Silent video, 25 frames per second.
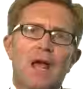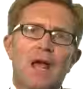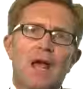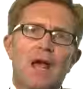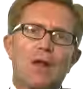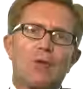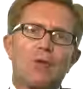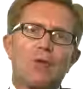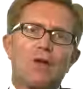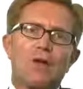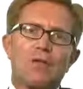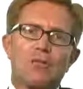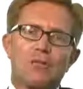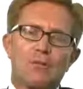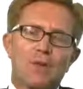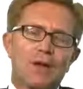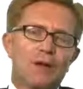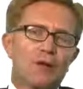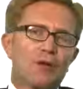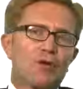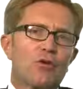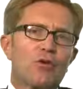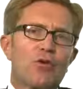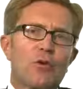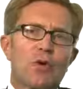and we have
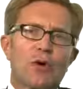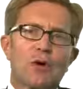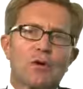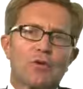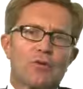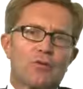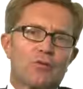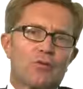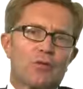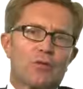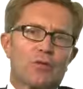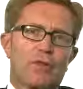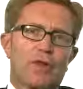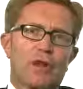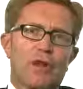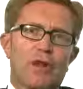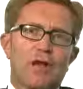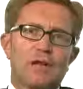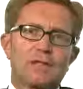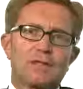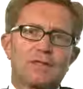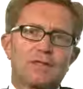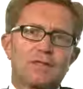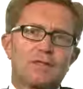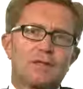been growing for the
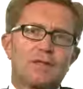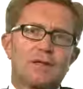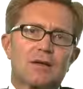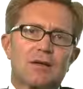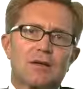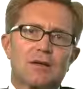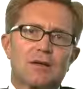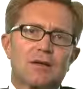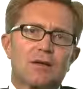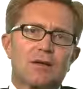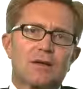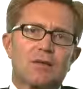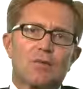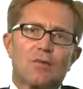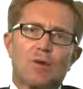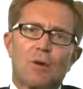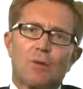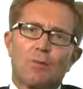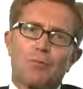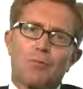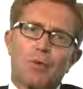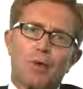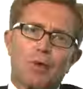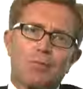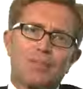last,
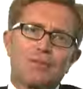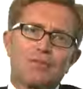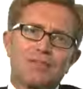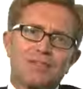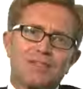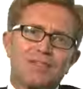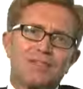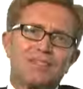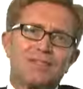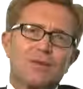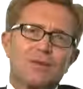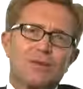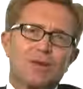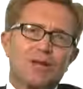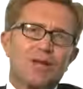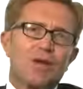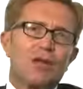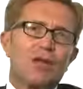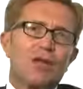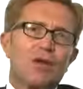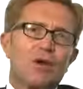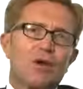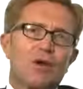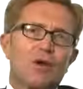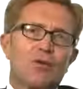probably since the
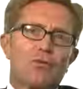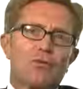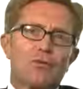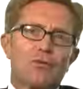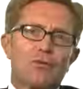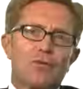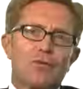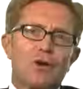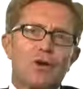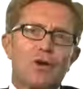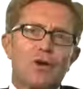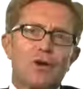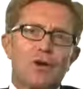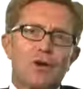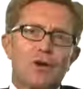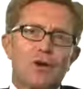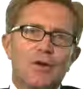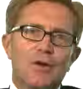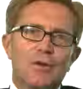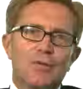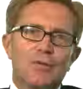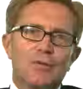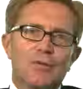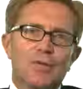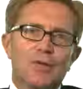beginning
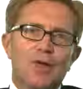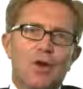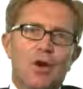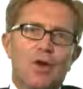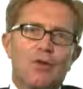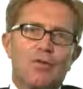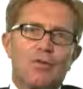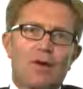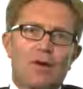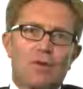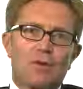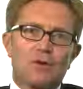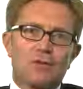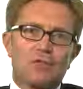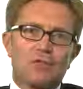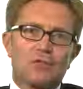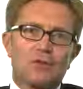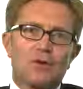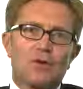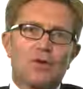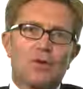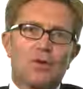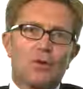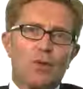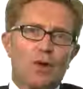of our
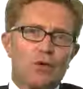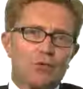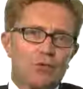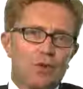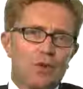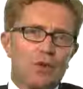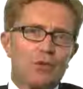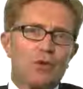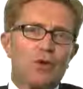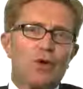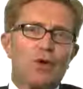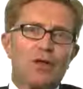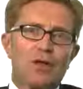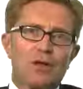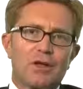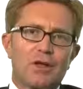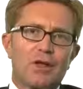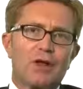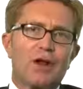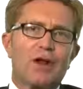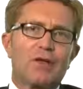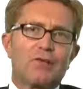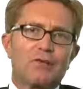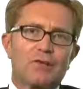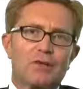story. We have been growing
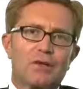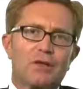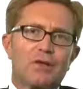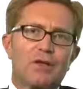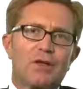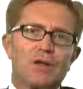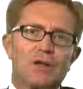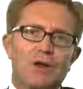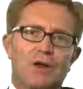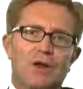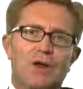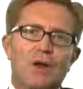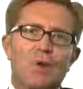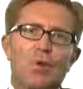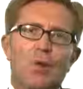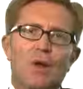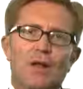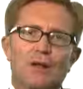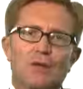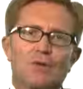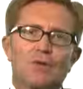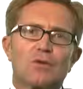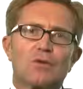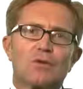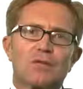year after year
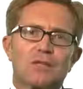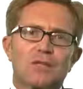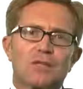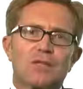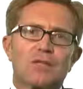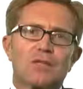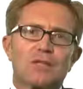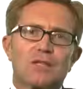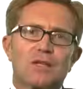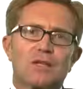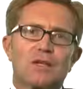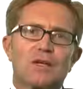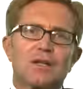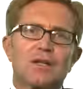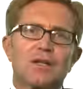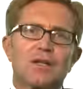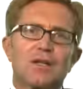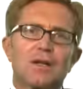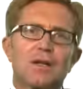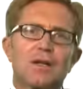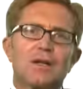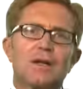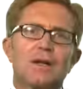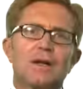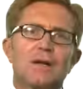quite consistently,
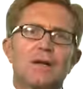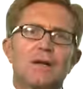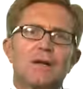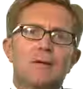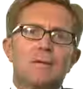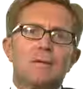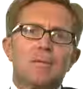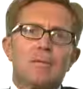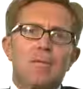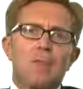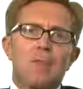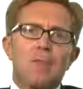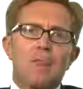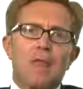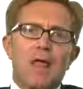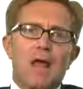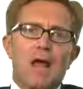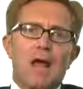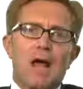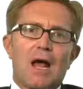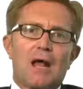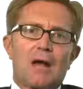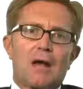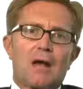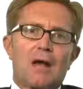
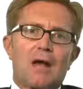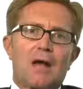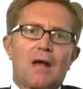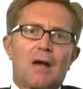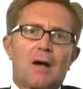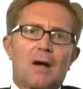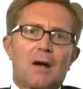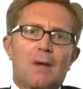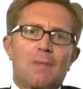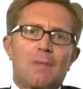and